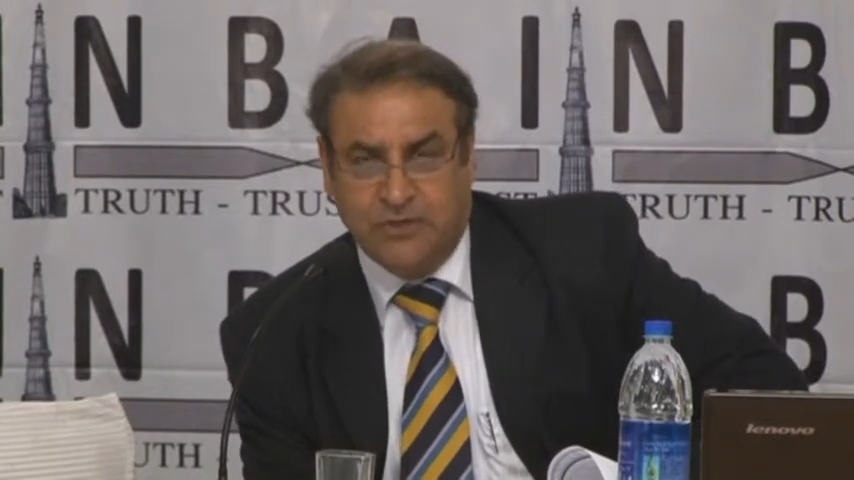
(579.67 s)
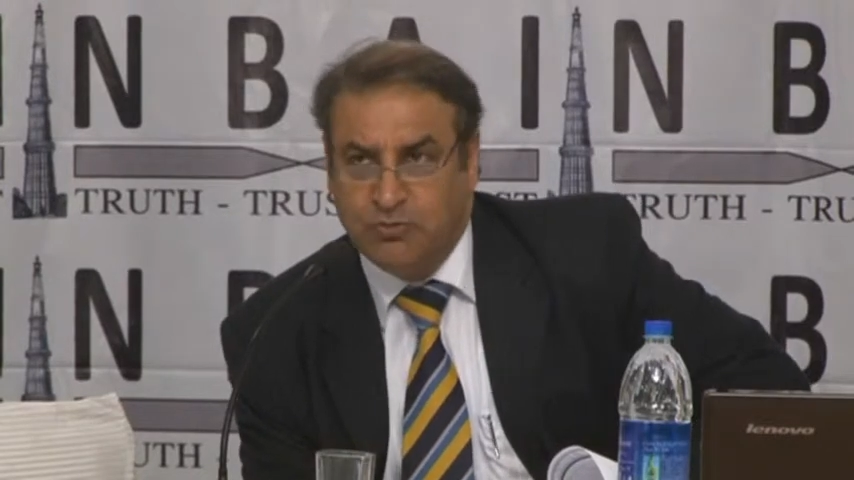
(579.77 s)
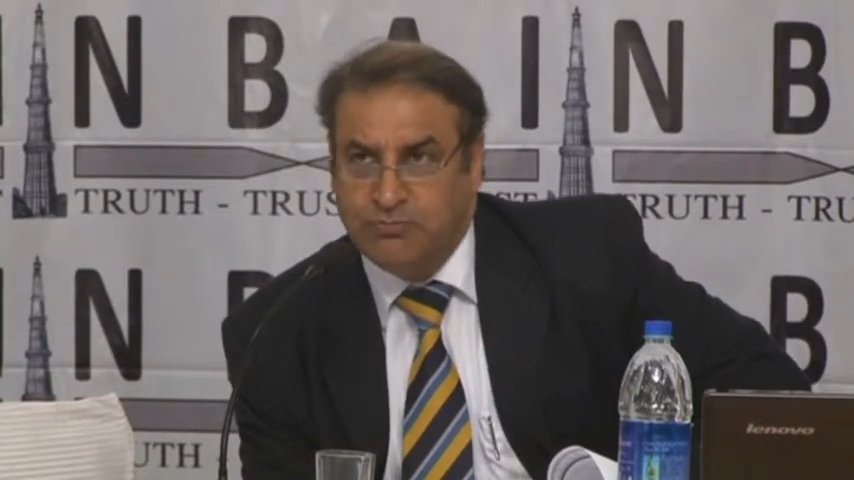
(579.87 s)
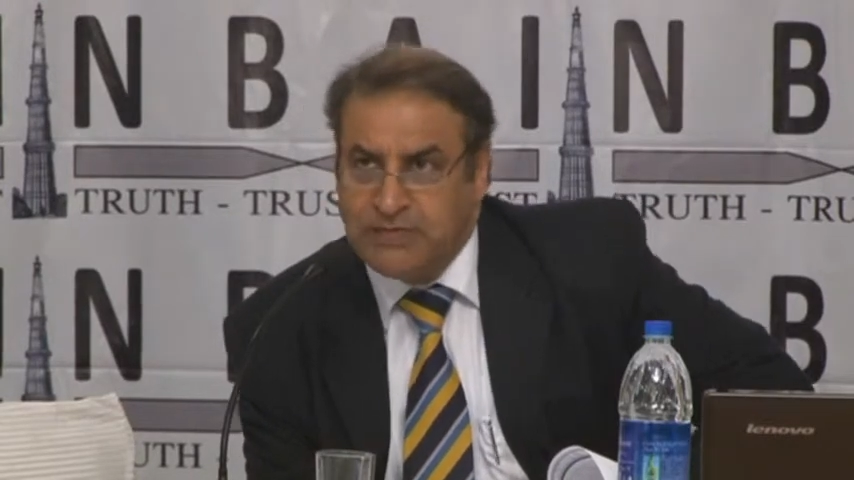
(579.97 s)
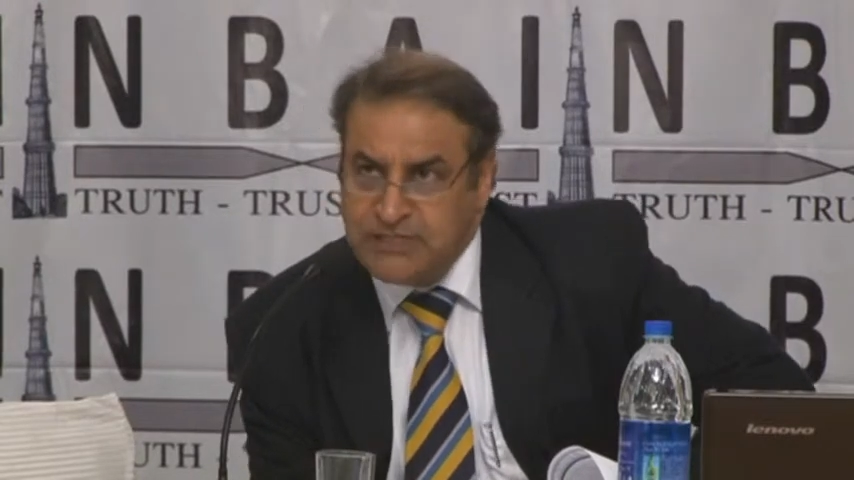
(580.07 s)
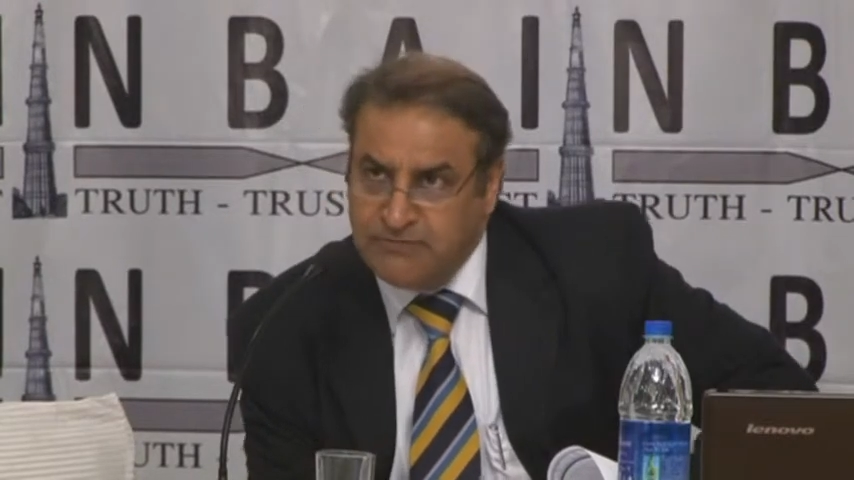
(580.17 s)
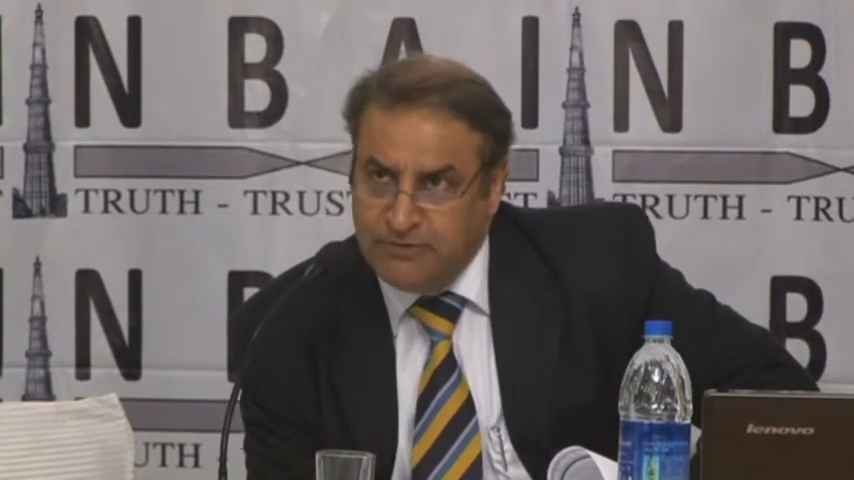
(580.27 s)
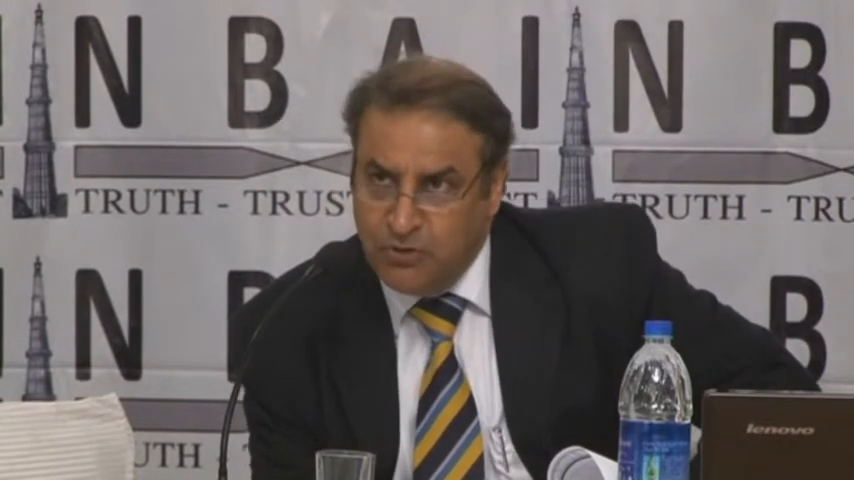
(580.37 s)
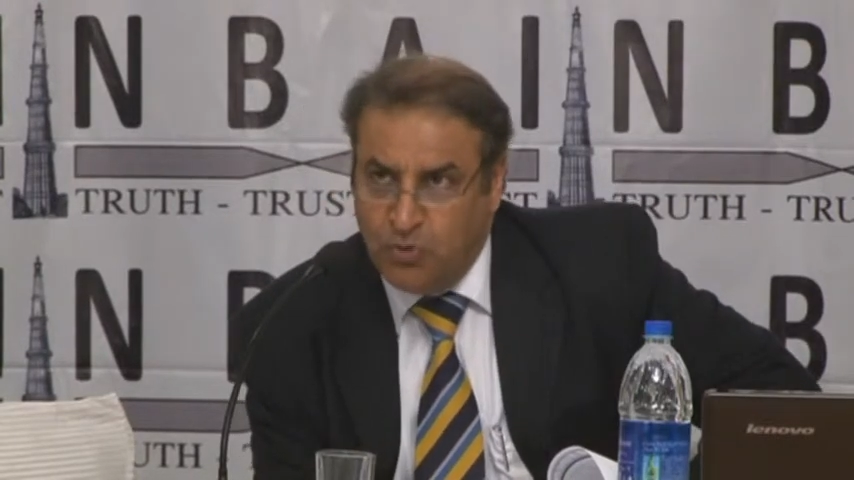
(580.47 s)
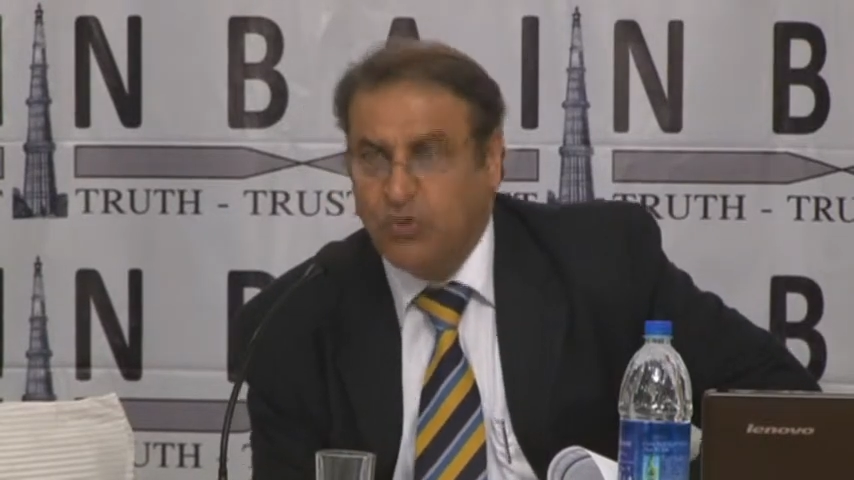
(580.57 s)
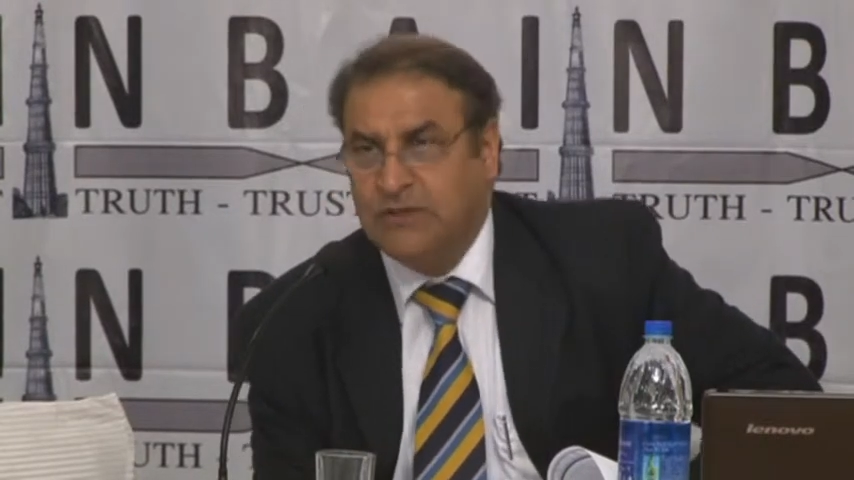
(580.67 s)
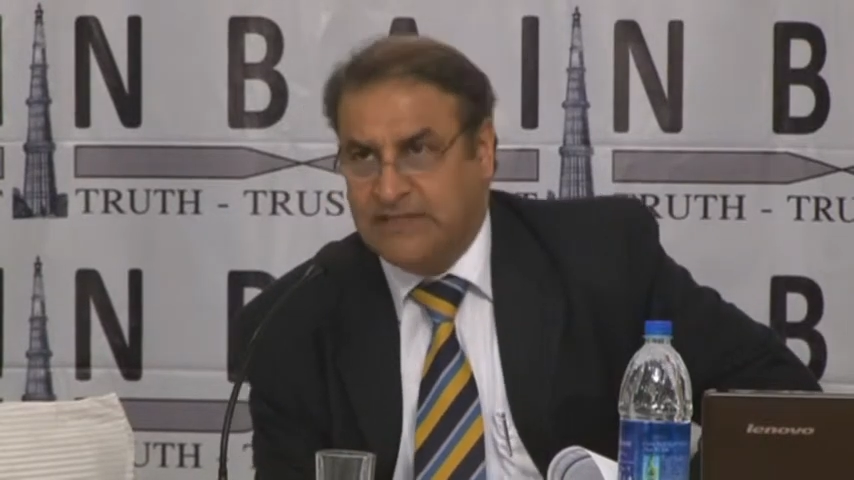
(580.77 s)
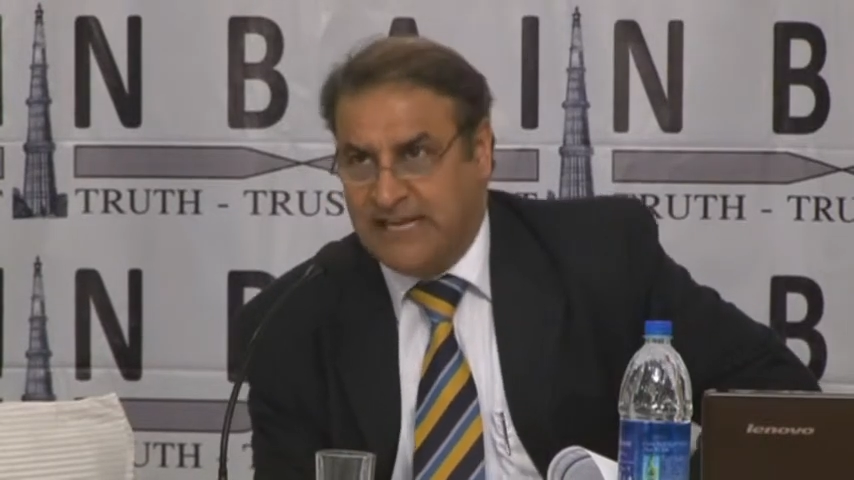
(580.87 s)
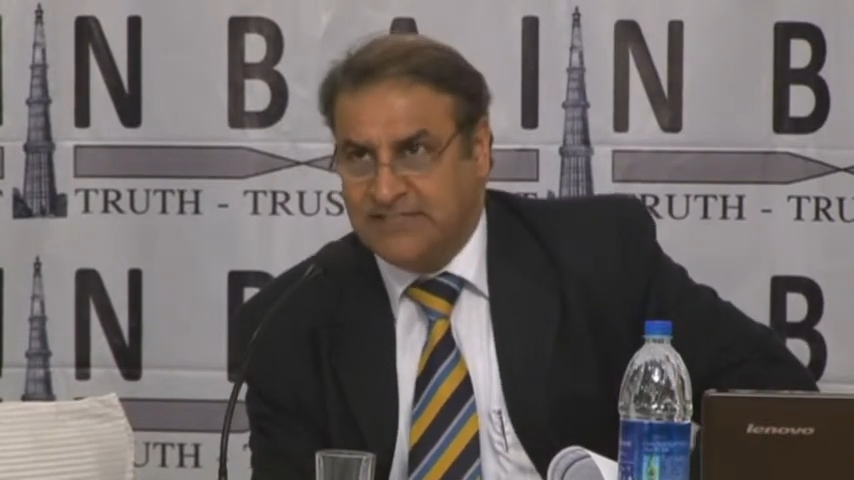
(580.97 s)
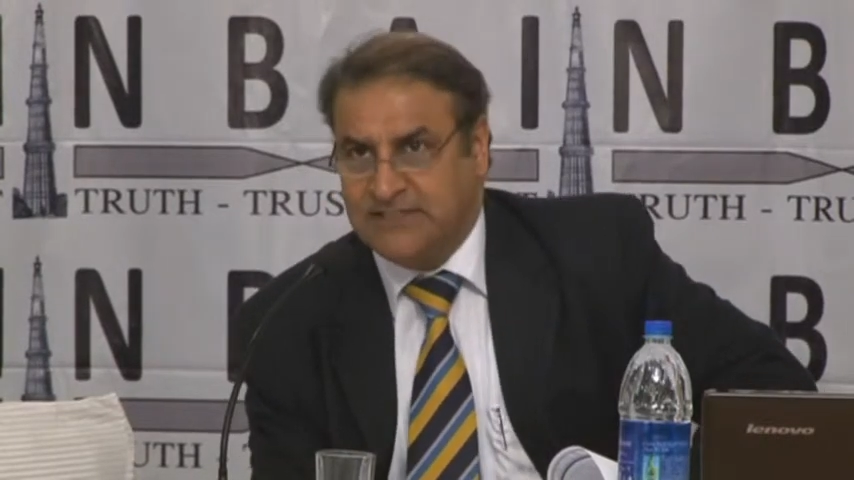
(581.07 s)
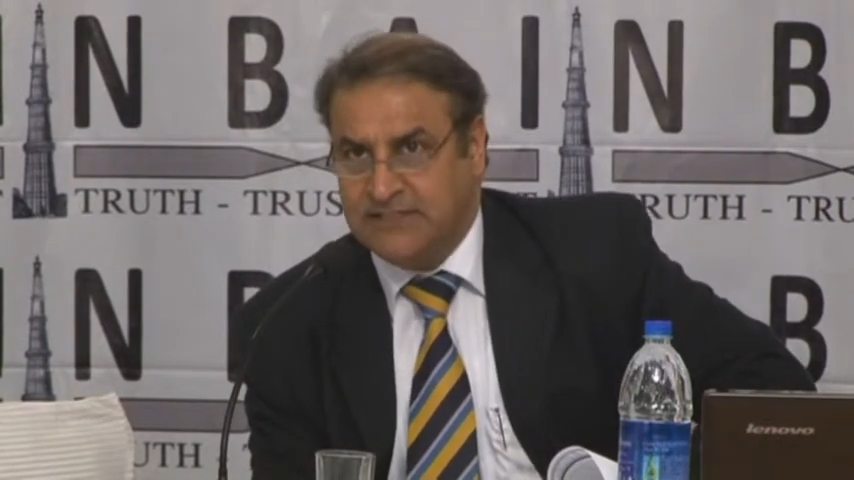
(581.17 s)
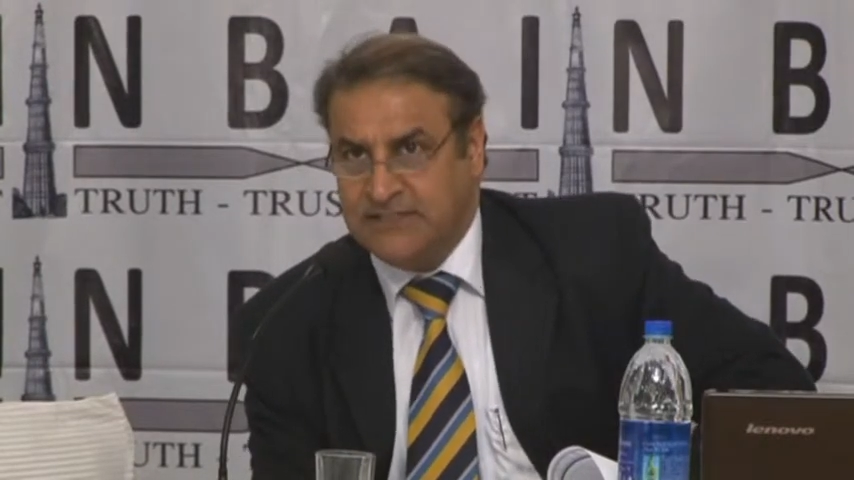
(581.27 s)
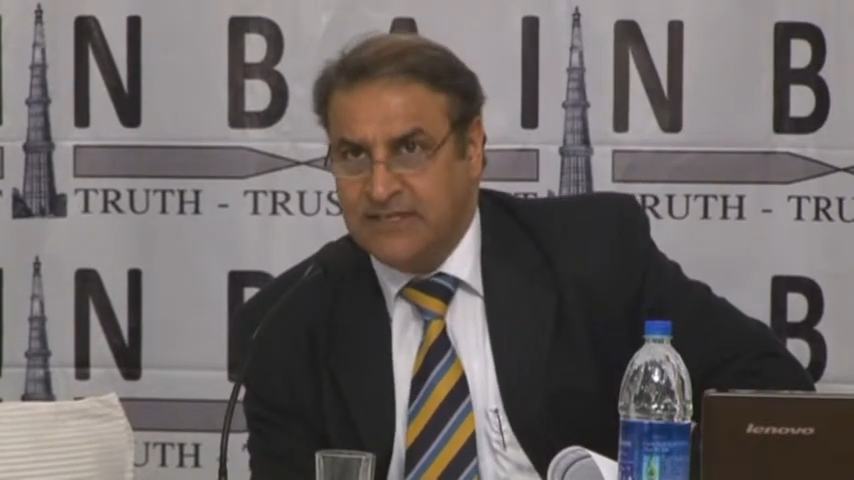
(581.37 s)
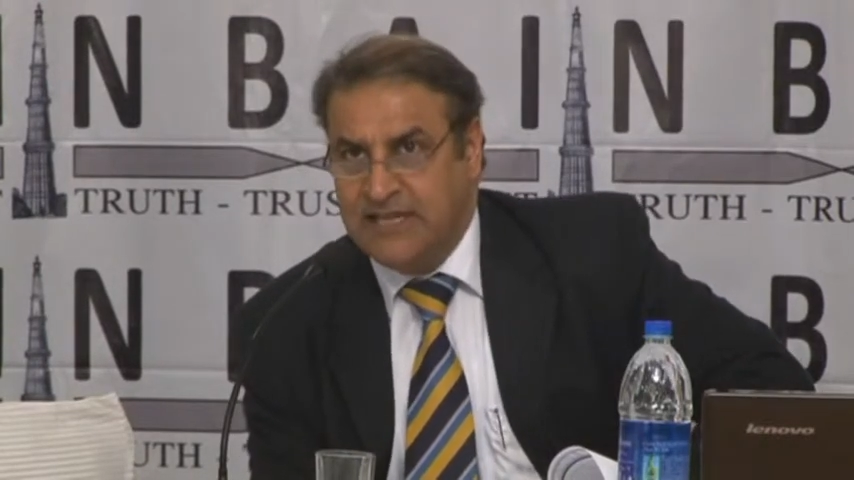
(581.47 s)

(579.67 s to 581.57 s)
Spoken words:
you must withhold the taxes.